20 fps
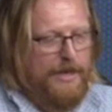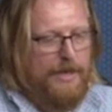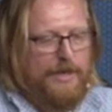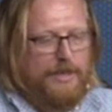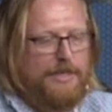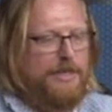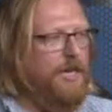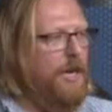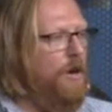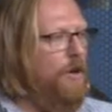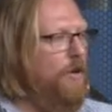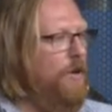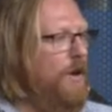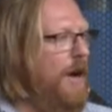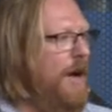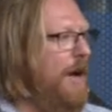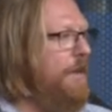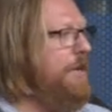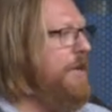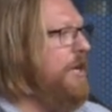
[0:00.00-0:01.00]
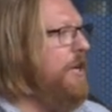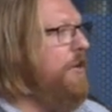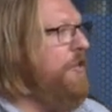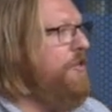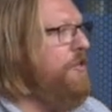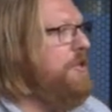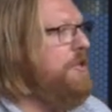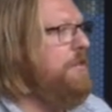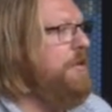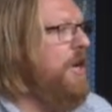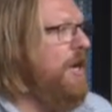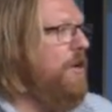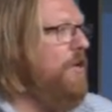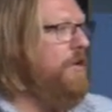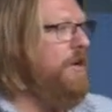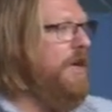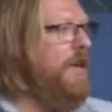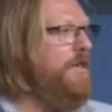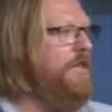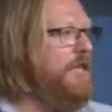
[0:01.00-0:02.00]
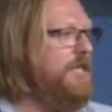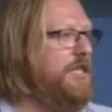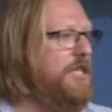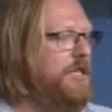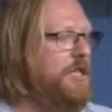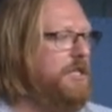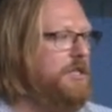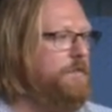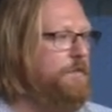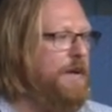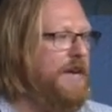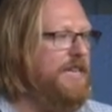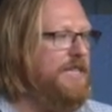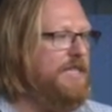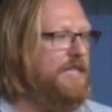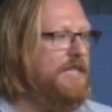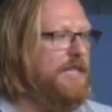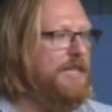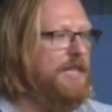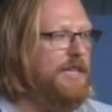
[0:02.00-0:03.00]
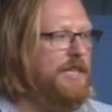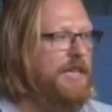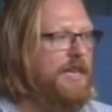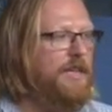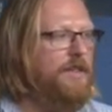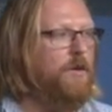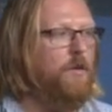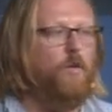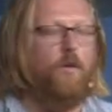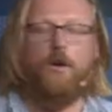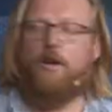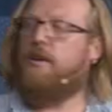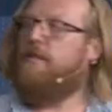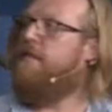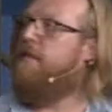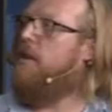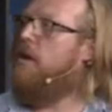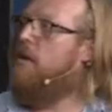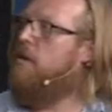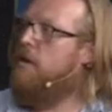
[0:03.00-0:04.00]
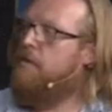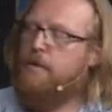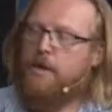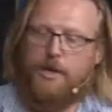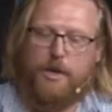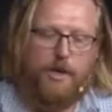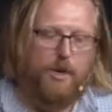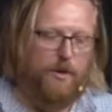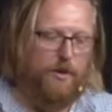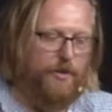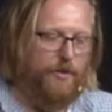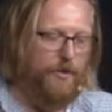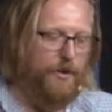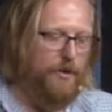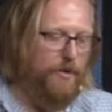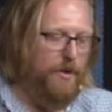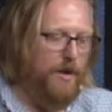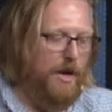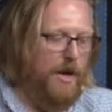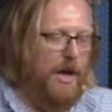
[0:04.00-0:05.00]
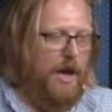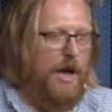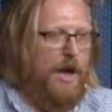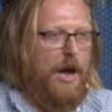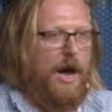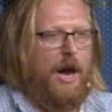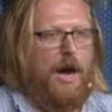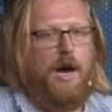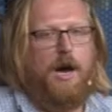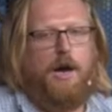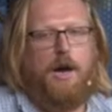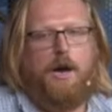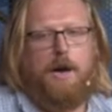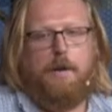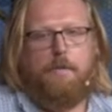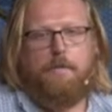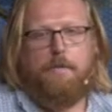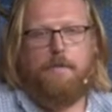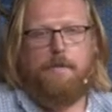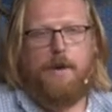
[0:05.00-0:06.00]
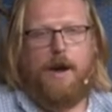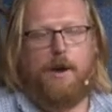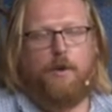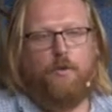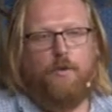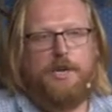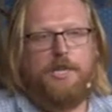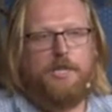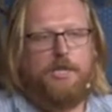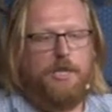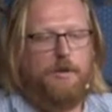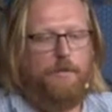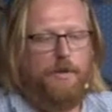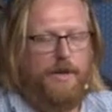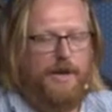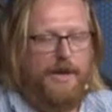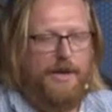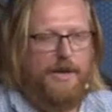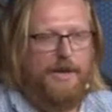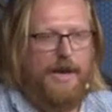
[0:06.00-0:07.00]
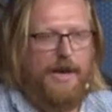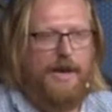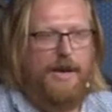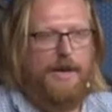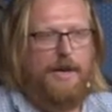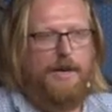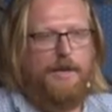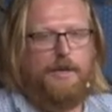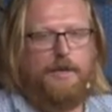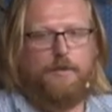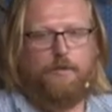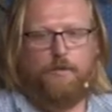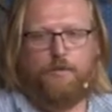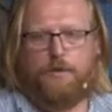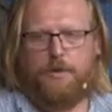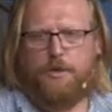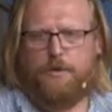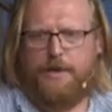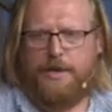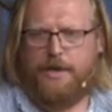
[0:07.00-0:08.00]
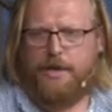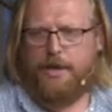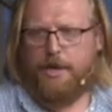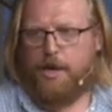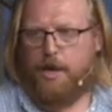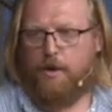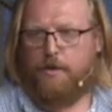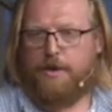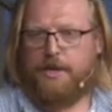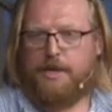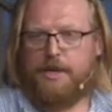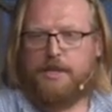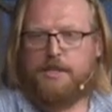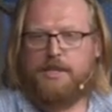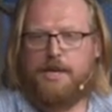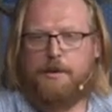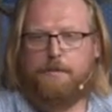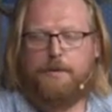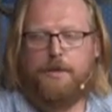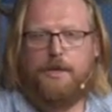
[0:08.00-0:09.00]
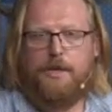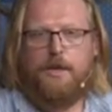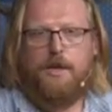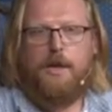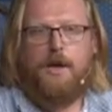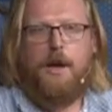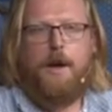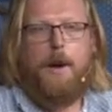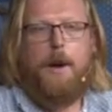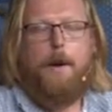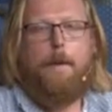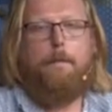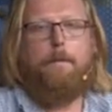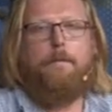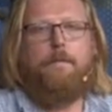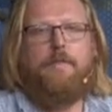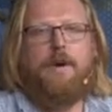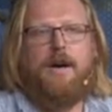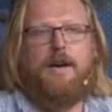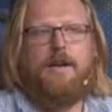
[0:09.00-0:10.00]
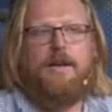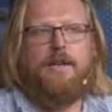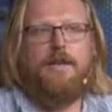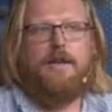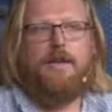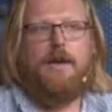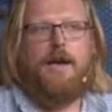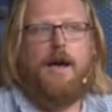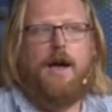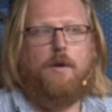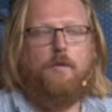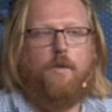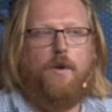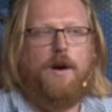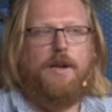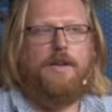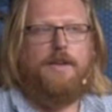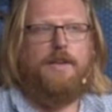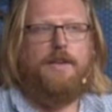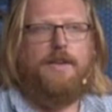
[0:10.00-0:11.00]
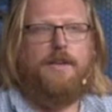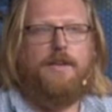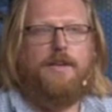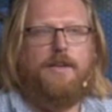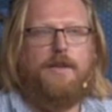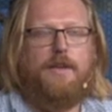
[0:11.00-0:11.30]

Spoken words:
So I'm going to go through some code, and this is basically the workflow I'm going to go through. I originally planned on doing an encoding example, but I wanted